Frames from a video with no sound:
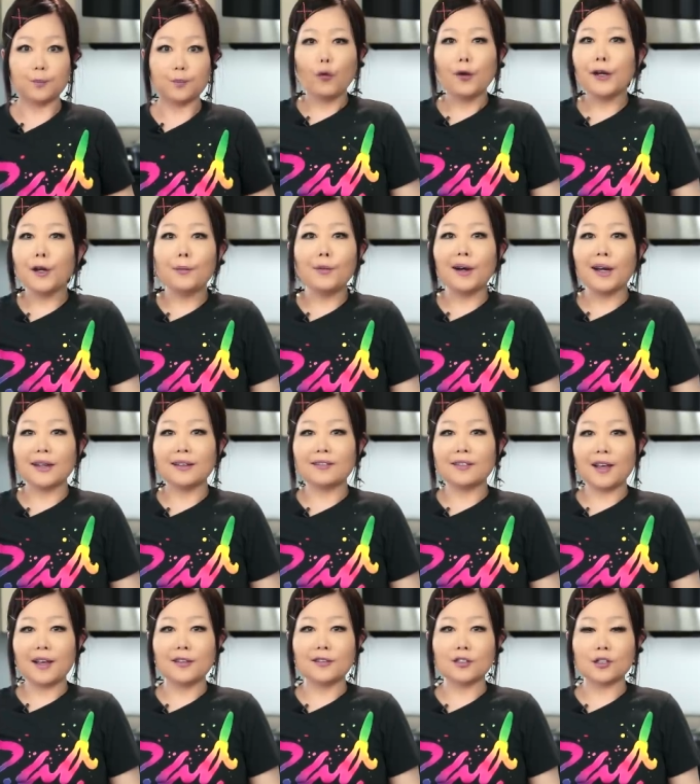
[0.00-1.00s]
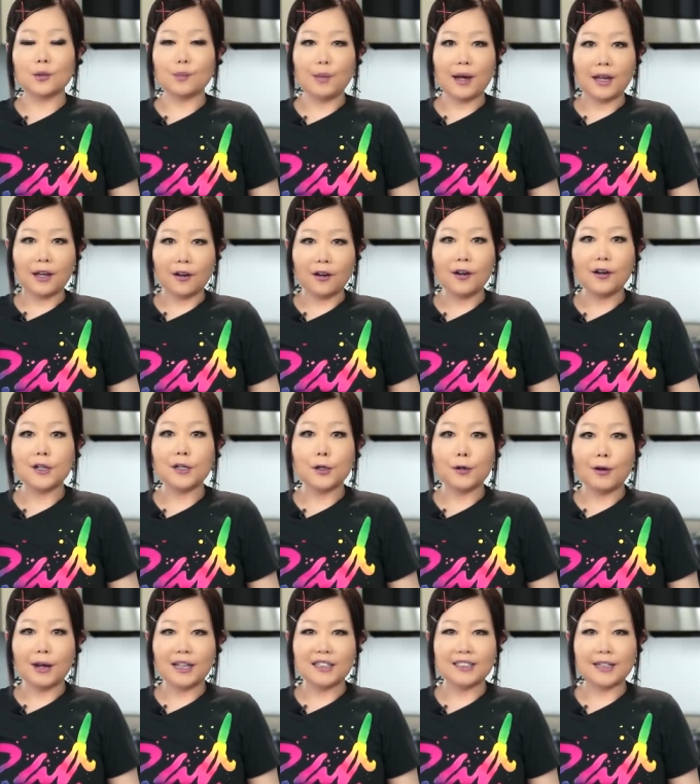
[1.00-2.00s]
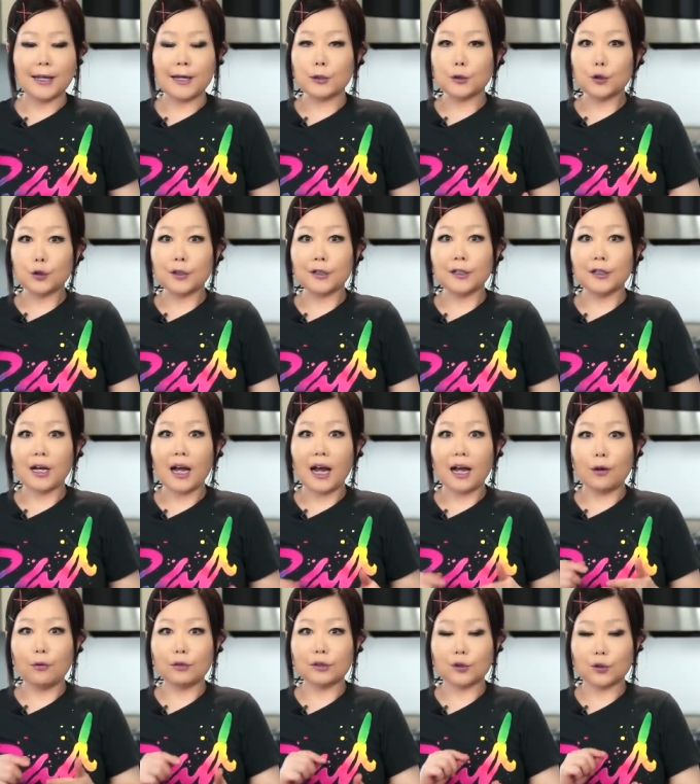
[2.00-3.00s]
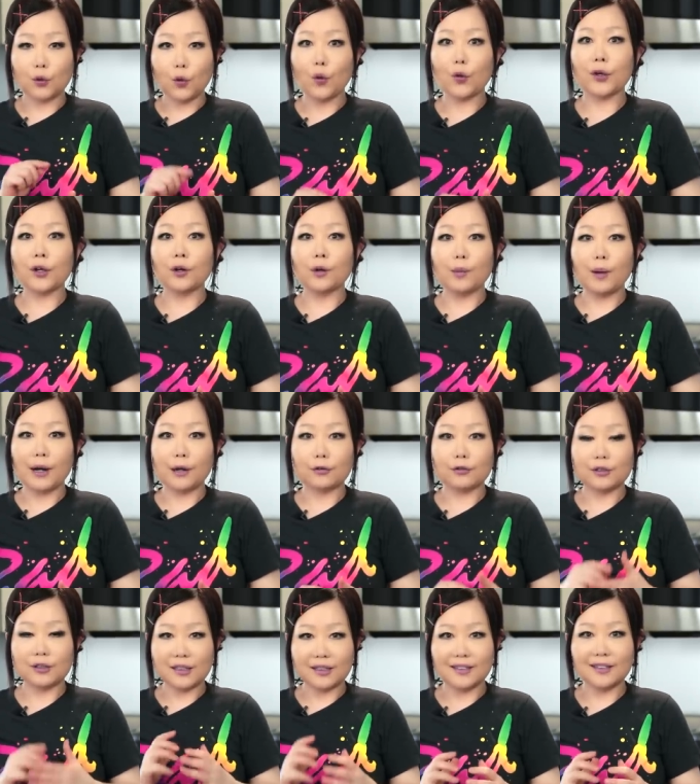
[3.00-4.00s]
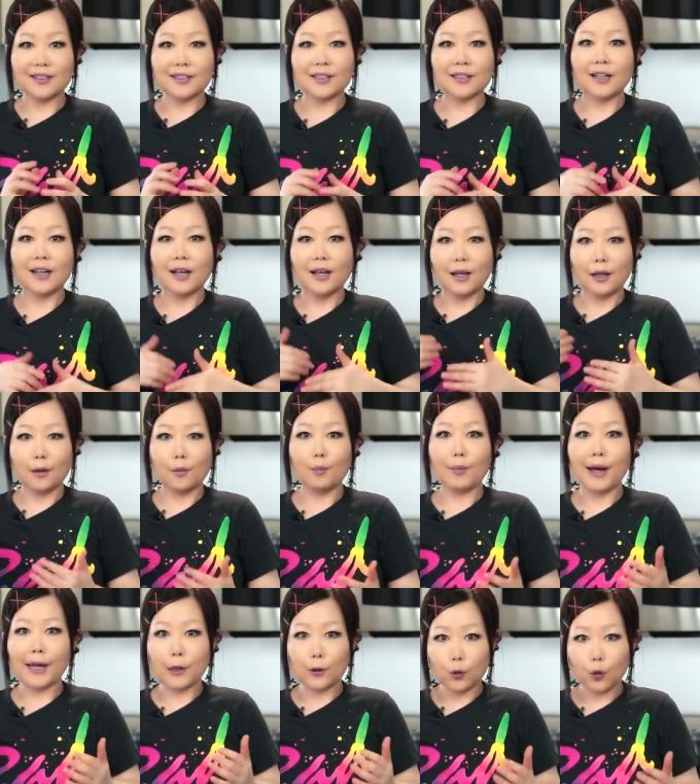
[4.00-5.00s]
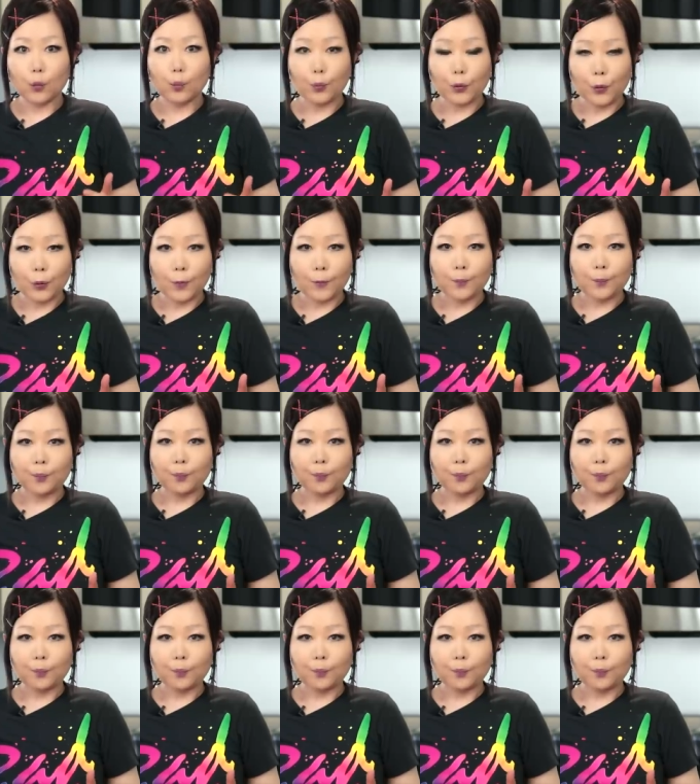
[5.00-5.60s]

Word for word: Whenever I taste my curry rice, actually I was talking about this in my cookbook.